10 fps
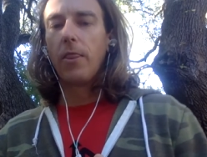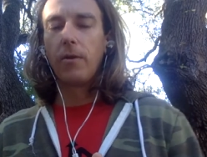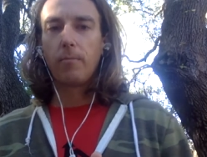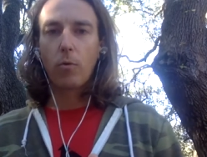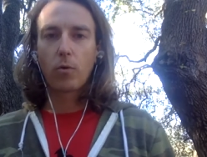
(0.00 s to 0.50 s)

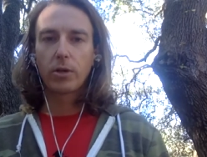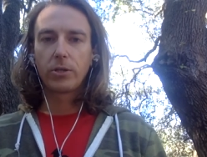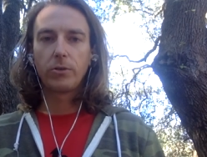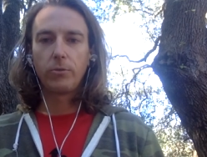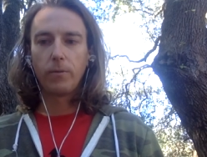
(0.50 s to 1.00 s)
the more
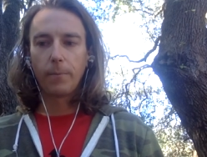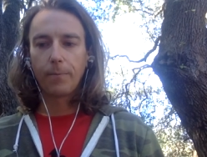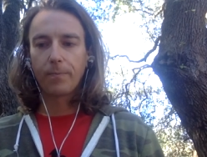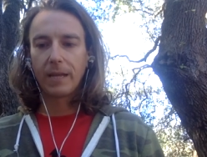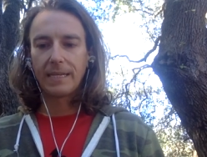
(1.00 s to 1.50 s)
you
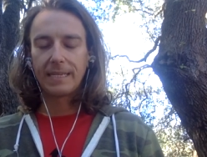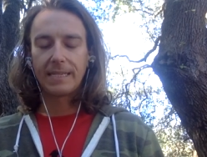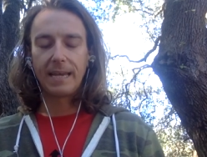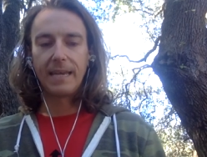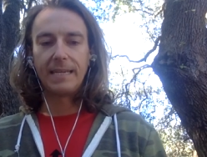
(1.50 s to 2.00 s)

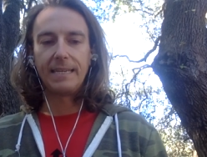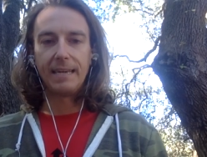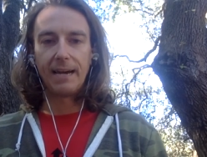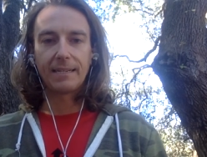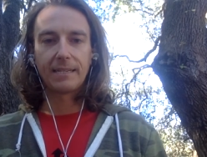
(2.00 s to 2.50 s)
say
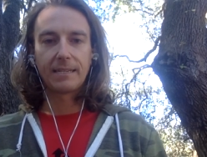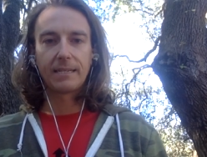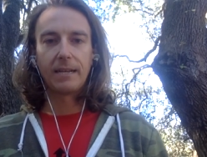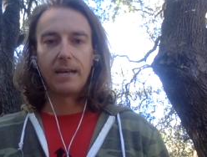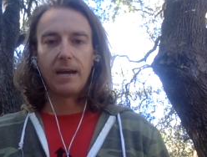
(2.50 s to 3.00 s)

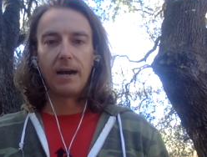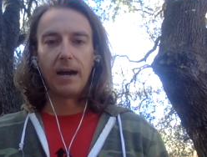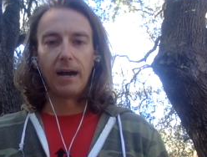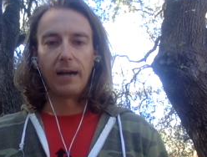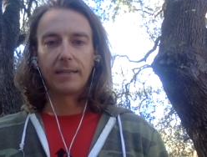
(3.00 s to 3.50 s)
yes
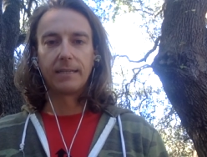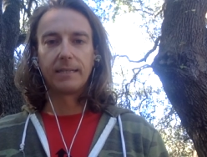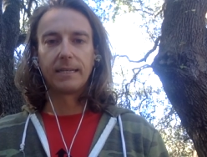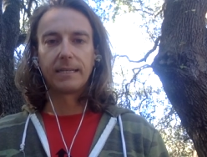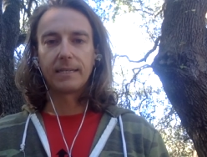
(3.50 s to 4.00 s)
uh, to
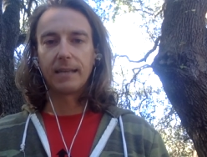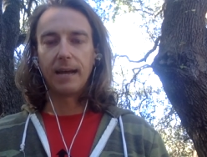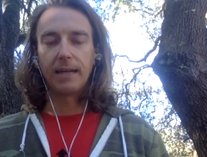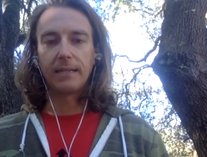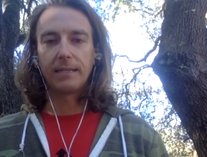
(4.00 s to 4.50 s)
things
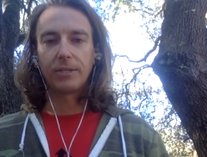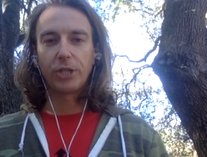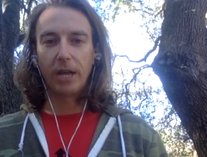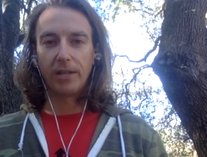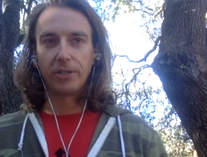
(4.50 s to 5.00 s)
that
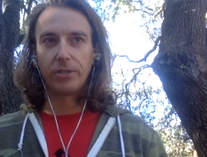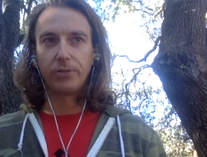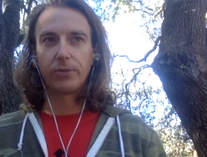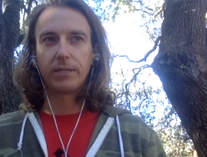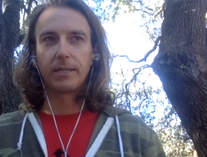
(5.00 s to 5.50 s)
challenge
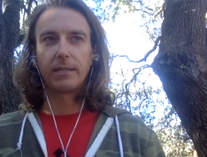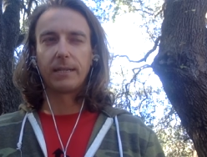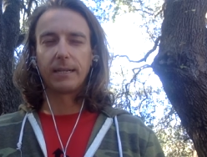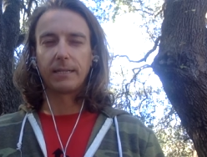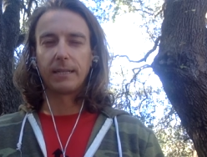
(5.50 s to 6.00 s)
you, to
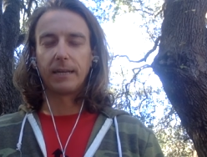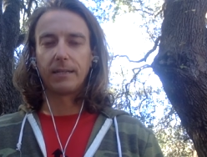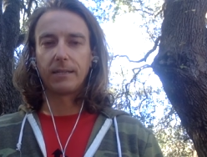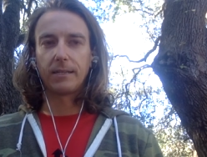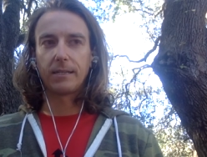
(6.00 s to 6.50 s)
things that
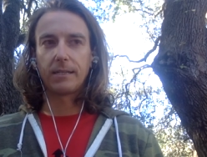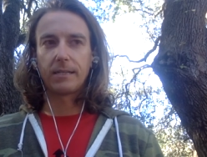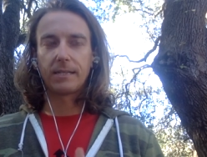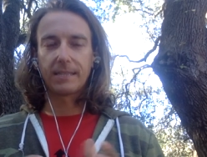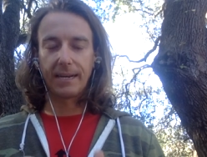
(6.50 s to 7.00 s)

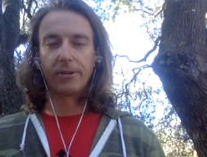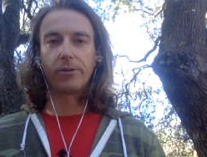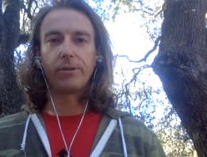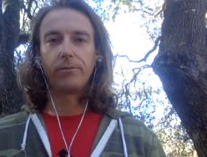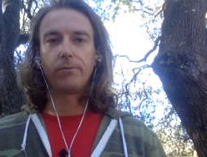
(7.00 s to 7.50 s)
scare
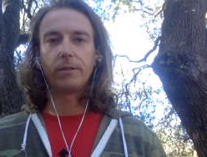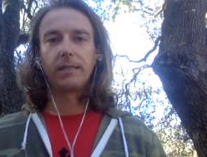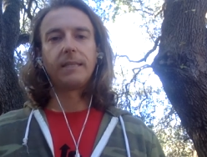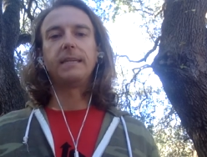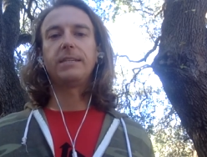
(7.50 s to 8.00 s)
you,
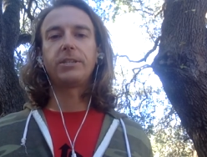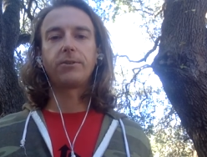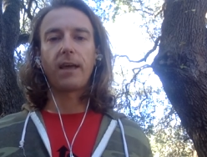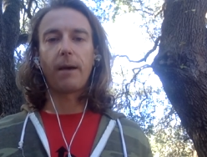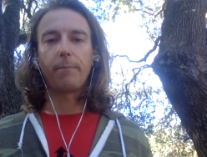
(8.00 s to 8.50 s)
the
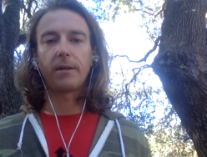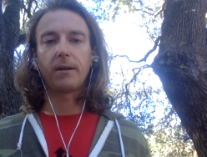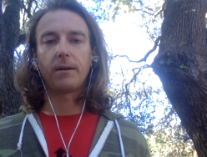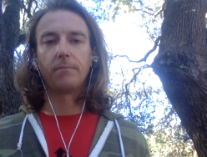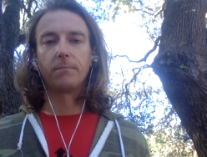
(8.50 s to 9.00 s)
easier that
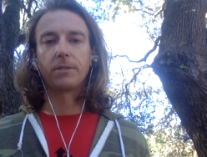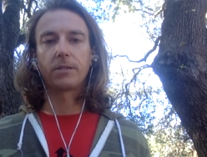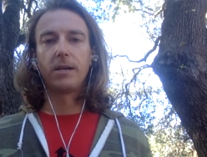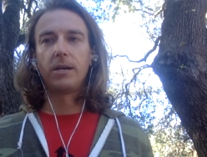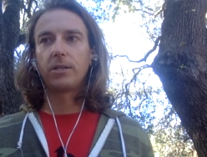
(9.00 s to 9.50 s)

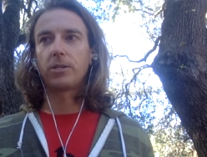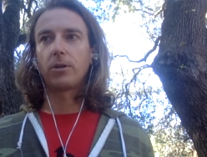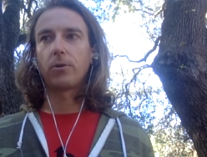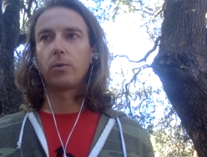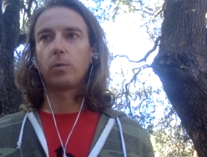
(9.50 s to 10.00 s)
becomes.
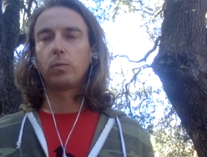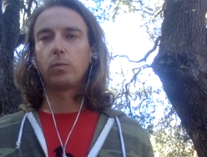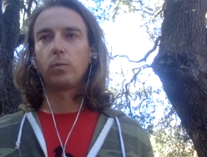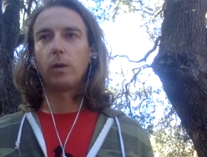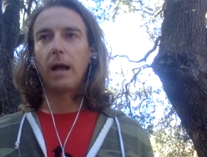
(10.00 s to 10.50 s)
So
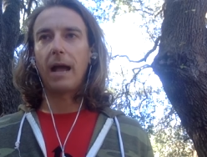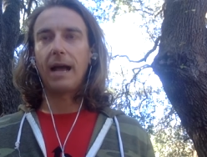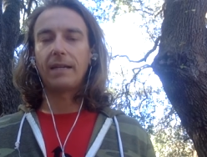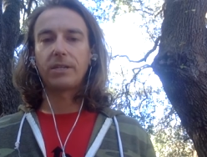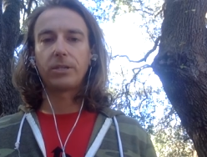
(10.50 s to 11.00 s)

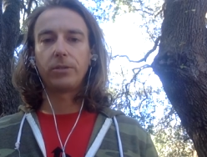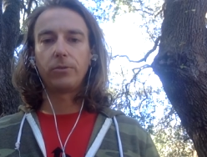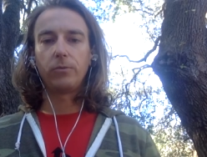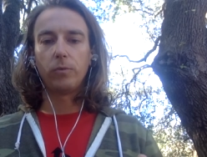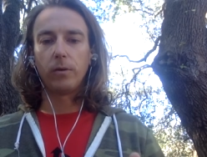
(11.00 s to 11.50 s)
as
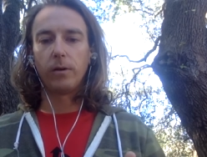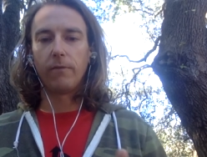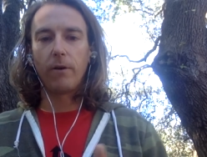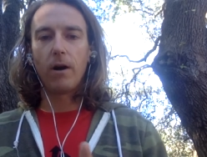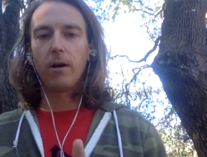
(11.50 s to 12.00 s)
you
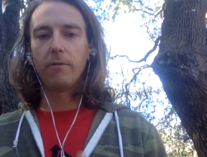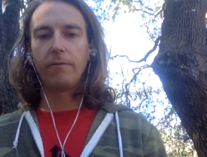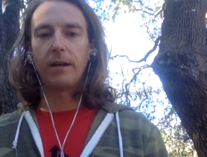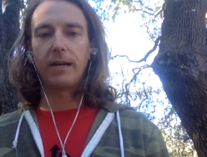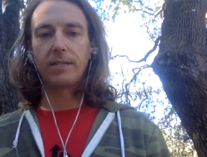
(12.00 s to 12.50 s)

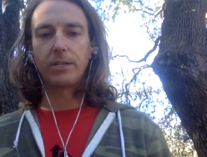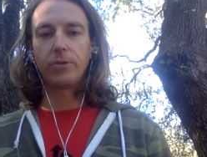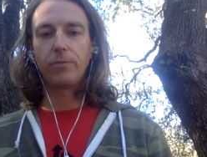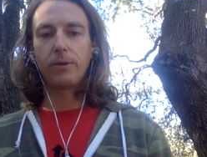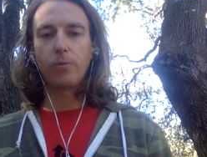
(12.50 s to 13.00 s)
evolve as a
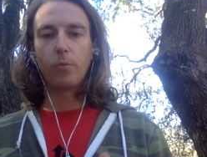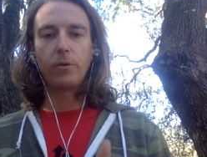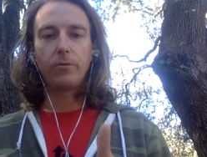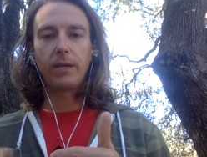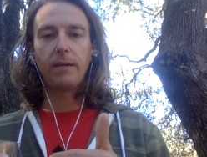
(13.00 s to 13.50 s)
human,
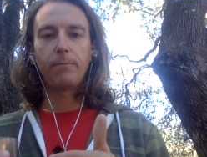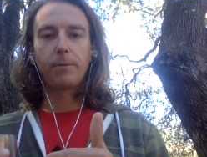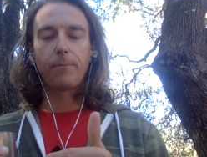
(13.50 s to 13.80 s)
when you keep